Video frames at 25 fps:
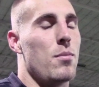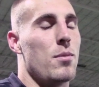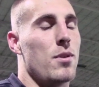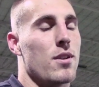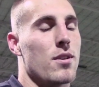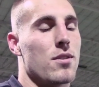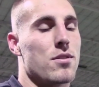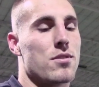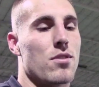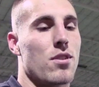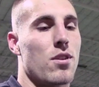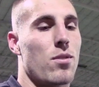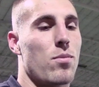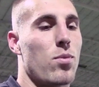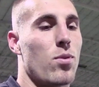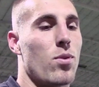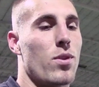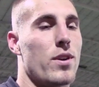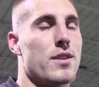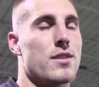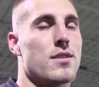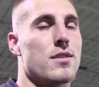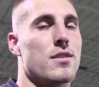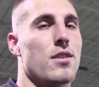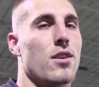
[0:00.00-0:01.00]
I mean, those are all
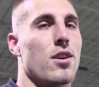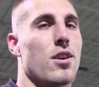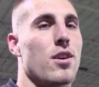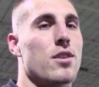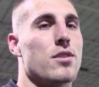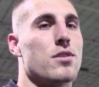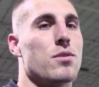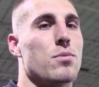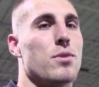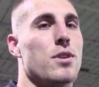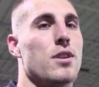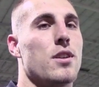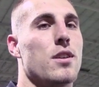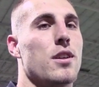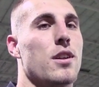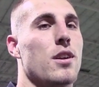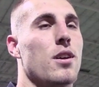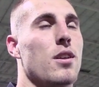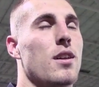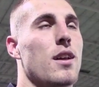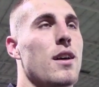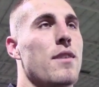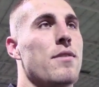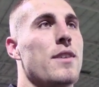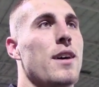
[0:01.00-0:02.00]
points and yards that we, you
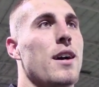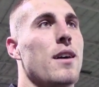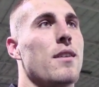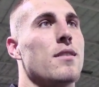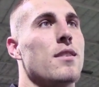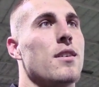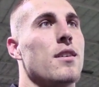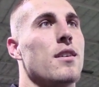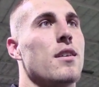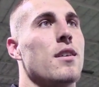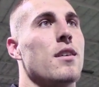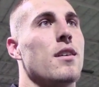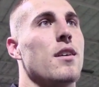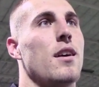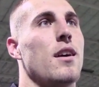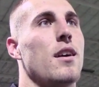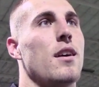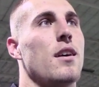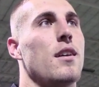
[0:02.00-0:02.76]
know, left out there.